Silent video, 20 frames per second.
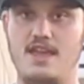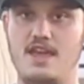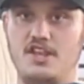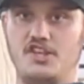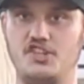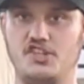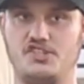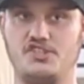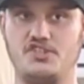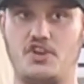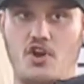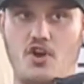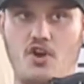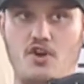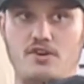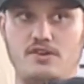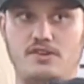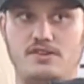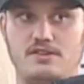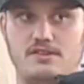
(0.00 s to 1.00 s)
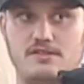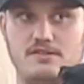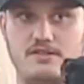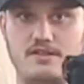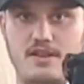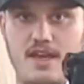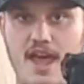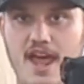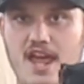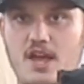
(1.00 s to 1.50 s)
he just turned
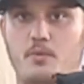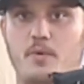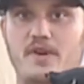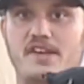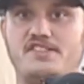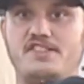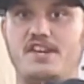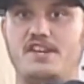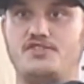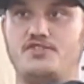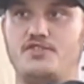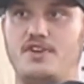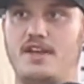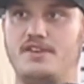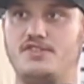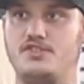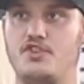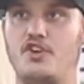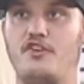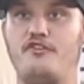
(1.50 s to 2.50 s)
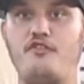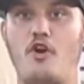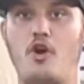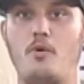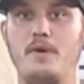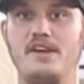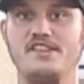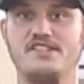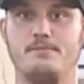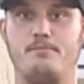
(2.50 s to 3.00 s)
eight weeks yesterday so they're four
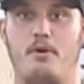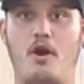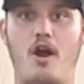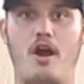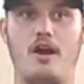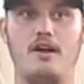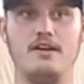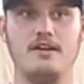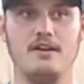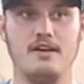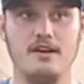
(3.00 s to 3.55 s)
weeks apart